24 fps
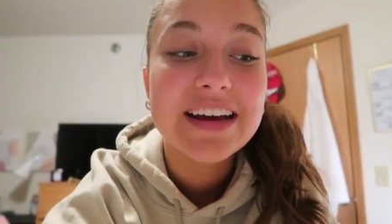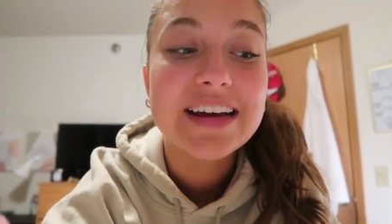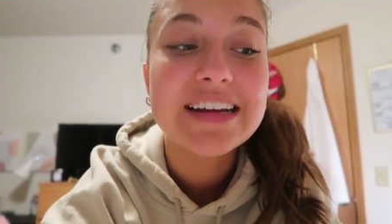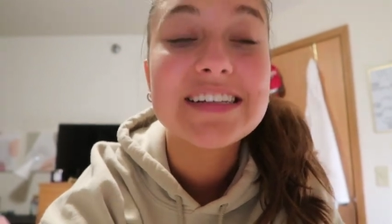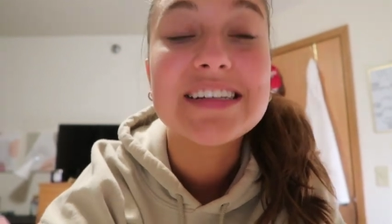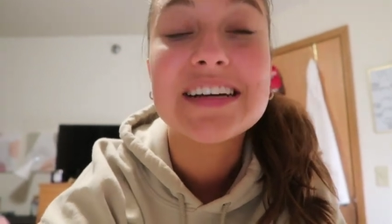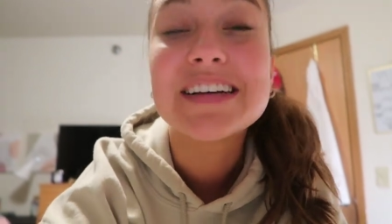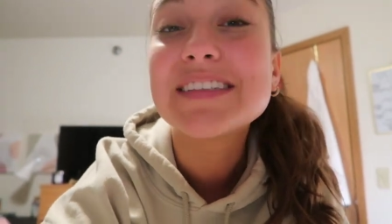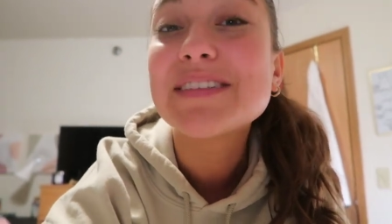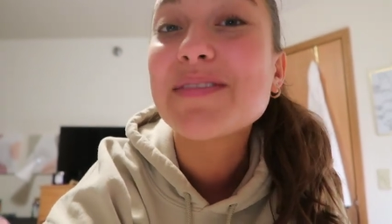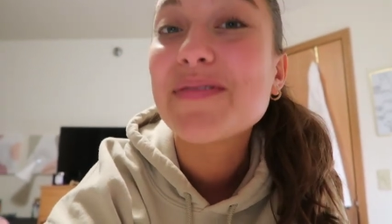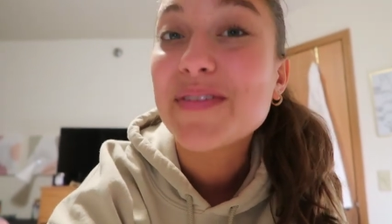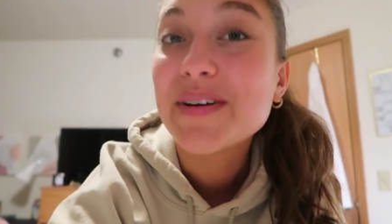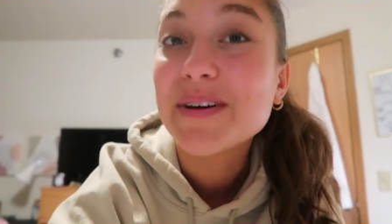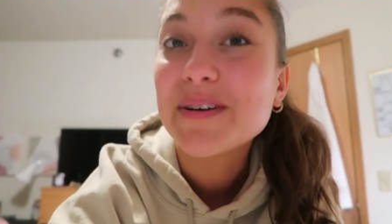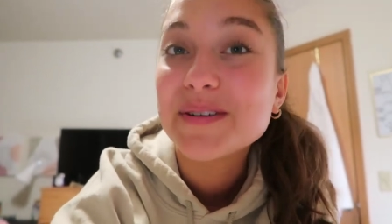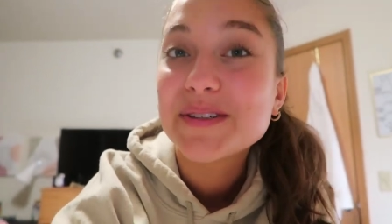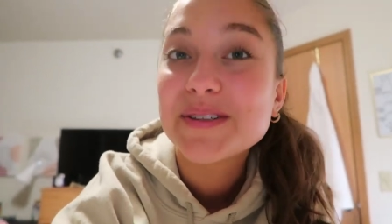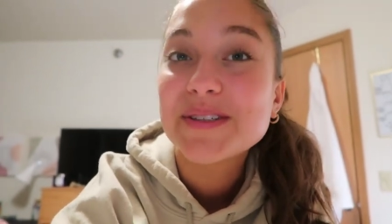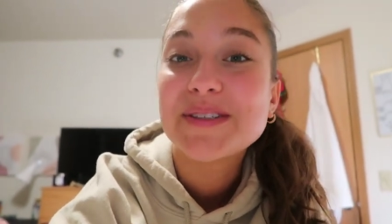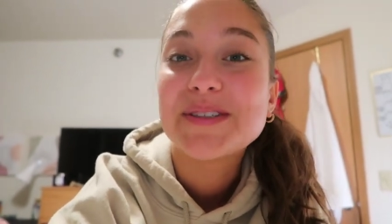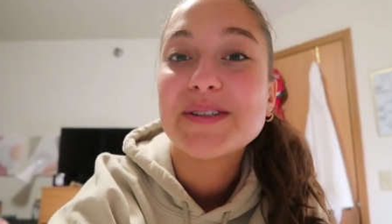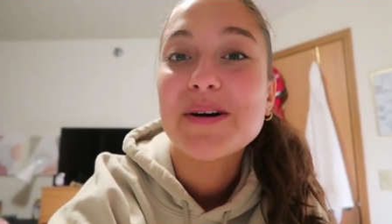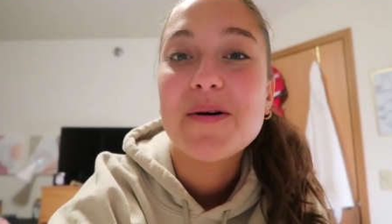It does feel
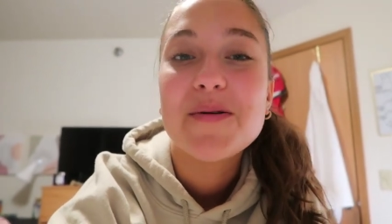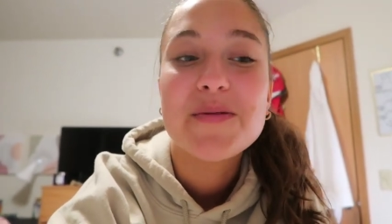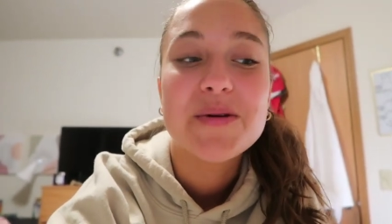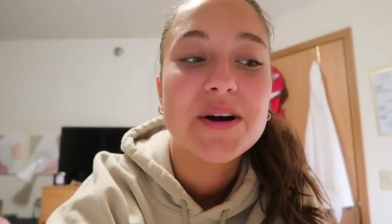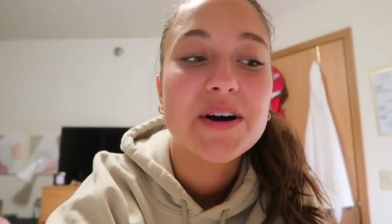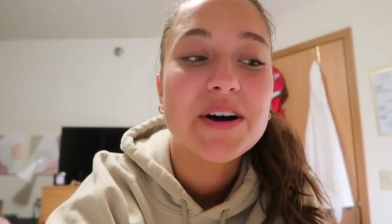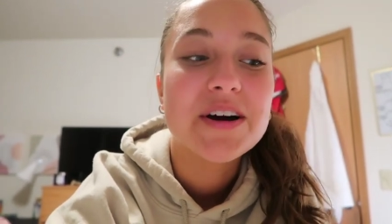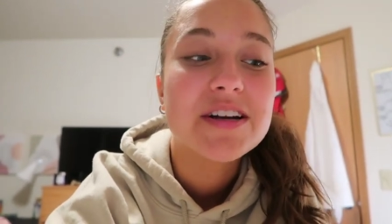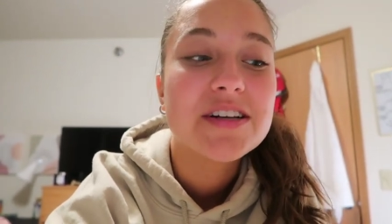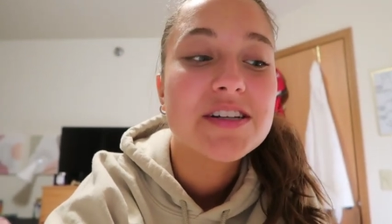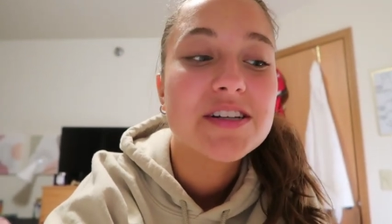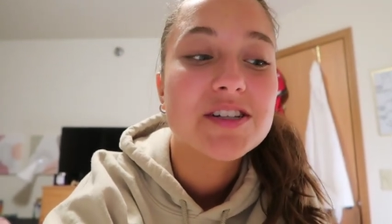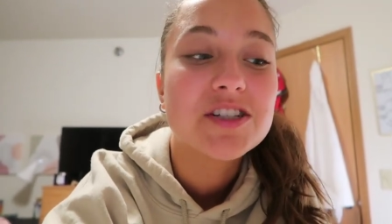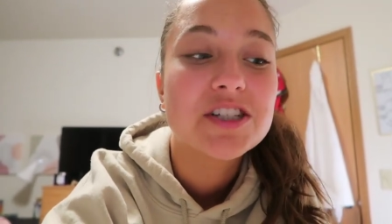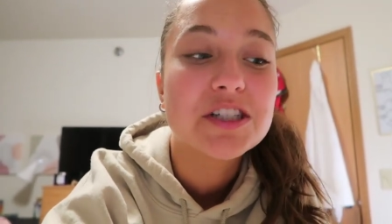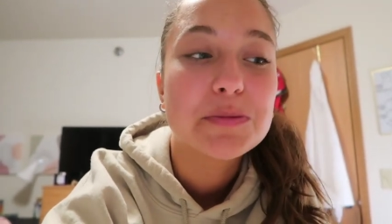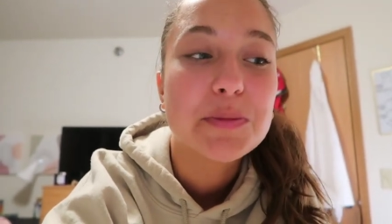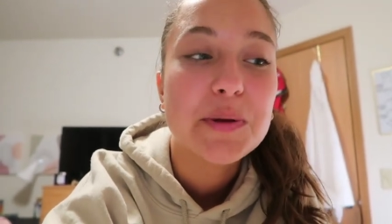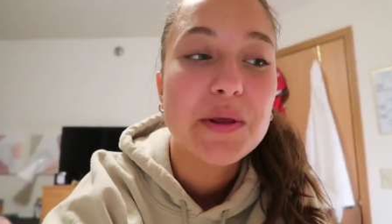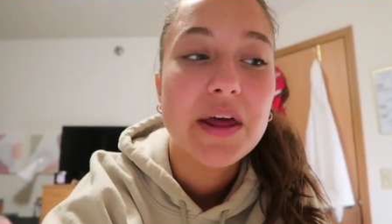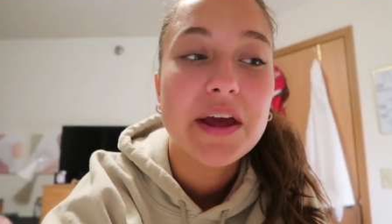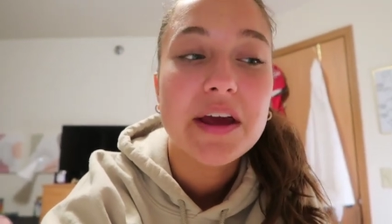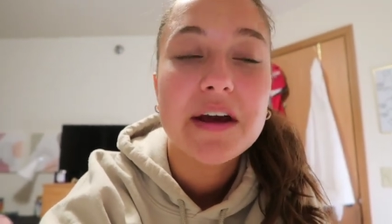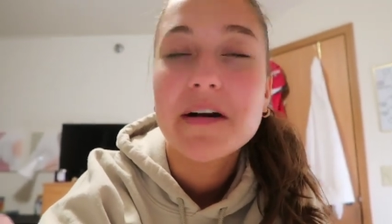so good to just
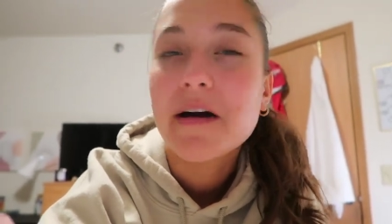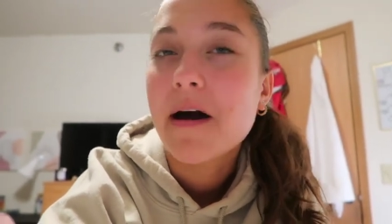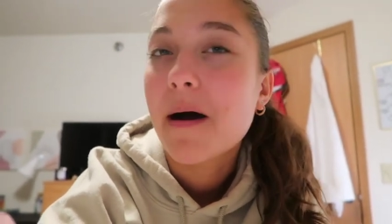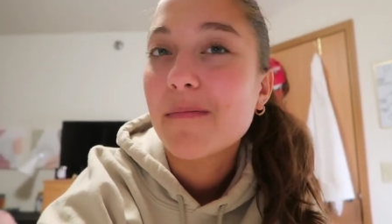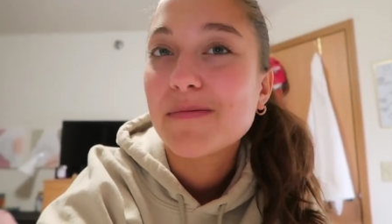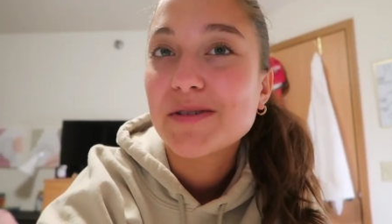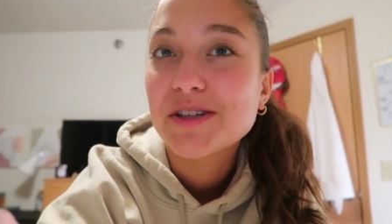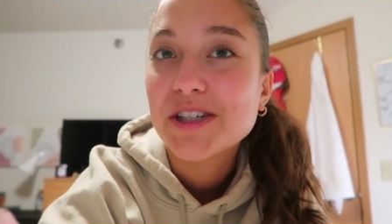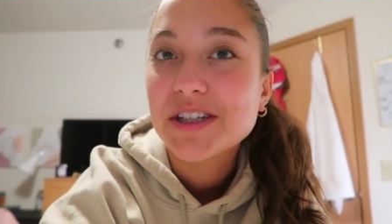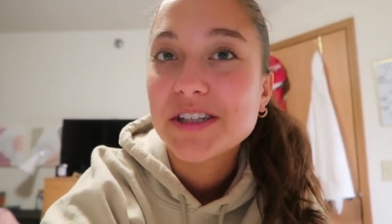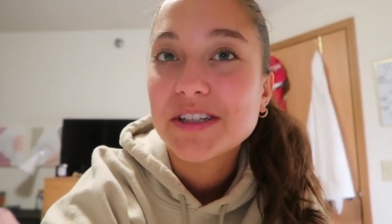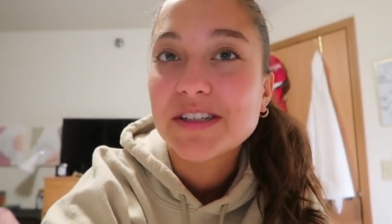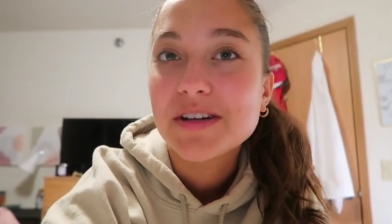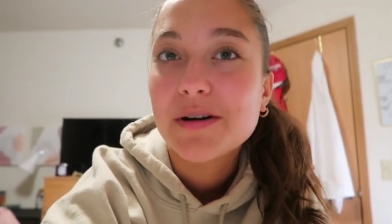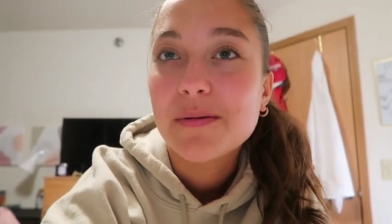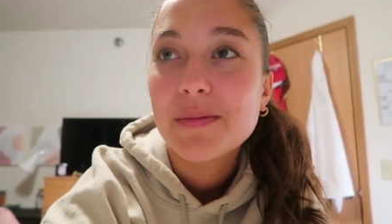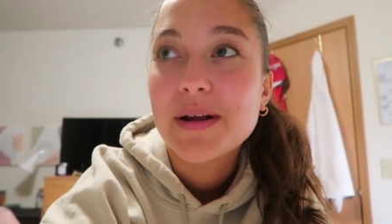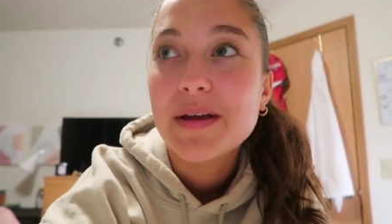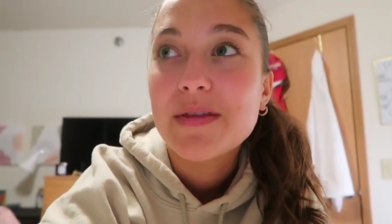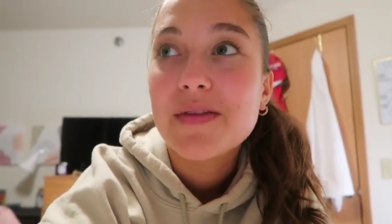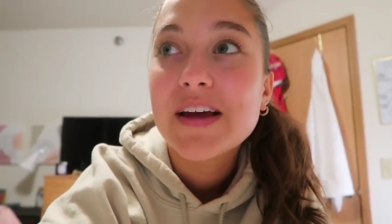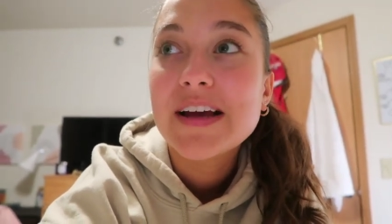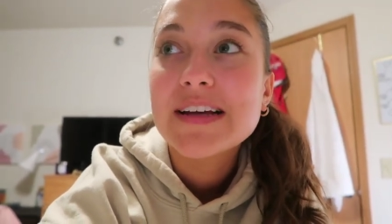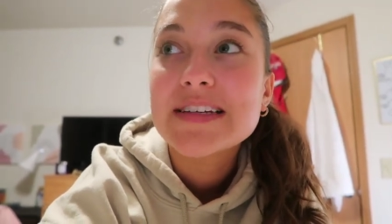be like accomplishing so
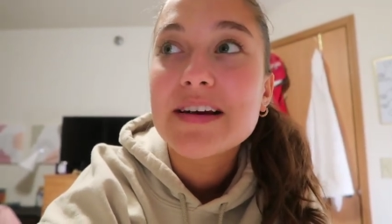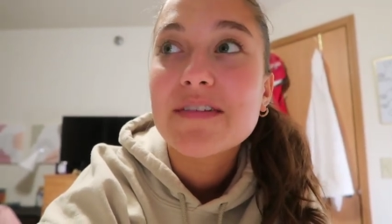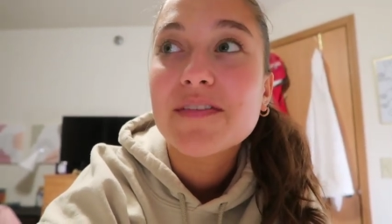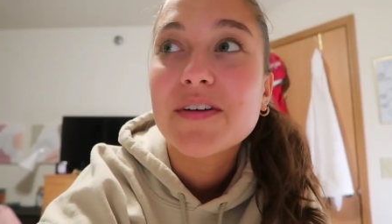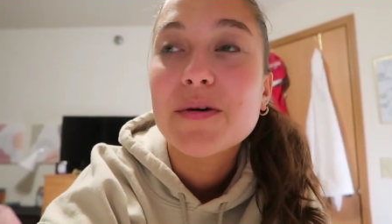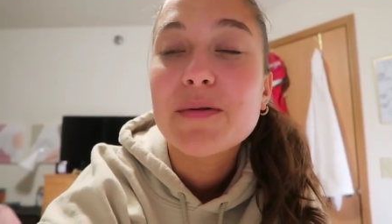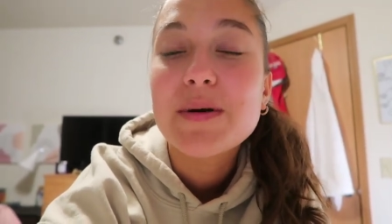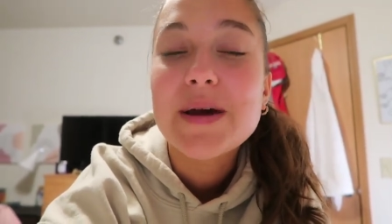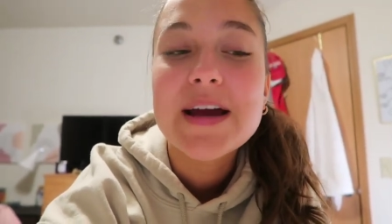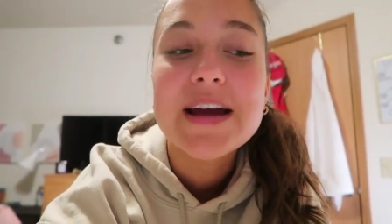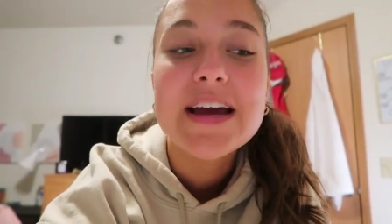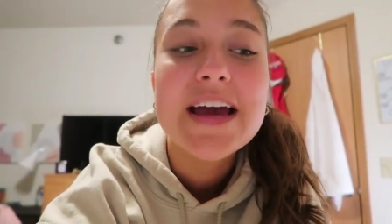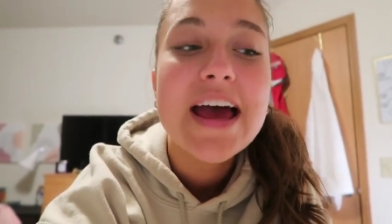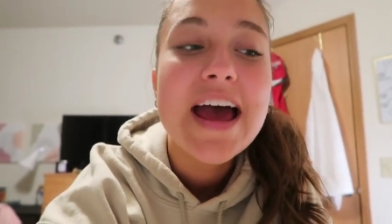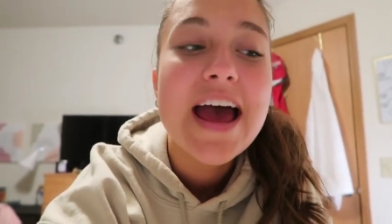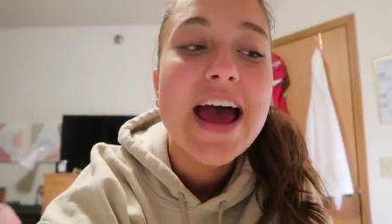many things every week